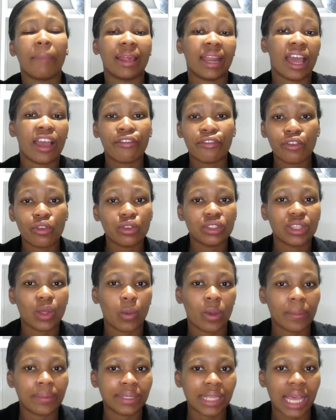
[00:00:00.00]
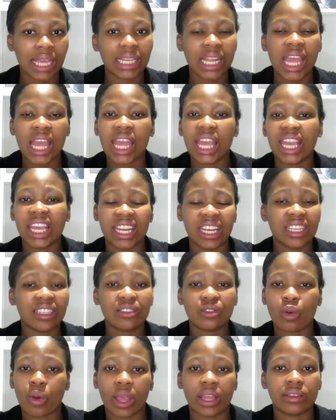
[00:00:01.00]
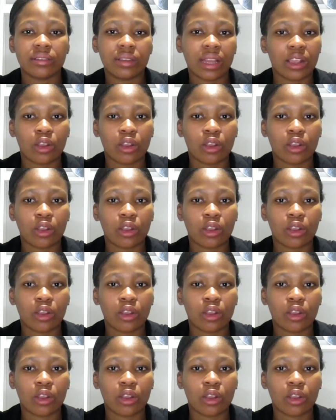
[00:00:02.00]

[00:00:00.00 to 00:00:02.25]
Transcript: but I've used the website. It is quite